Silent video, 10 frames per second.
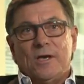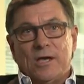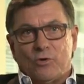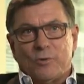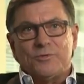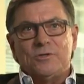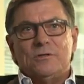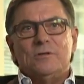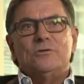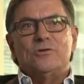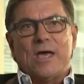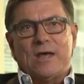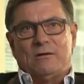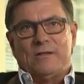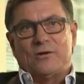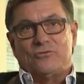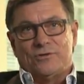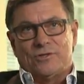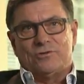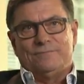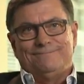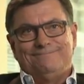equipped to handle that transition?